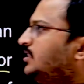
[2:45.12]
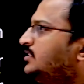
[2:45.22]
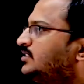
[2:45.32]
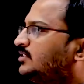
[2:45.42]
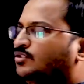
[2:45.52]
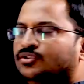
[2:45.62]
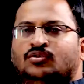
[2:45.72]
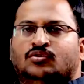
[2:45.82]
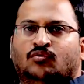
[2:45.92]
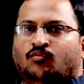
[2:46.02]
is
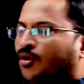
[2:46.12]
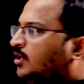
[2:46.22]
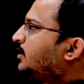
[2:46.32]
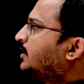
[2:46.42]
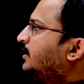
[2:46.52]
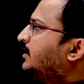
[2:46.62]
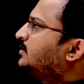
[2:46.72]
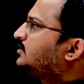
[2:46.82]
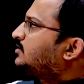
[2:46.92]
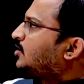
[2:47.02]
what
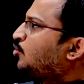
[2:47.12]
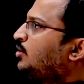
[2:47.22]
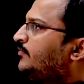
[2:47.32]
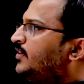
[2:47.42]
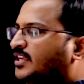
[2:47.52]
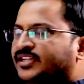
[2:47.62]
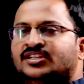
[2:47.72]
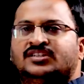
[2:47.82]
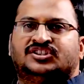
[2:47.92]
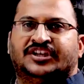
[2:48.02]
is the
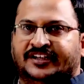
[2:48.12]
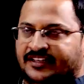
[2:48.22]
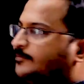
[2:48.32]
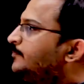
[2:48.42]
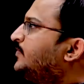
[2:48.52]
notification stating.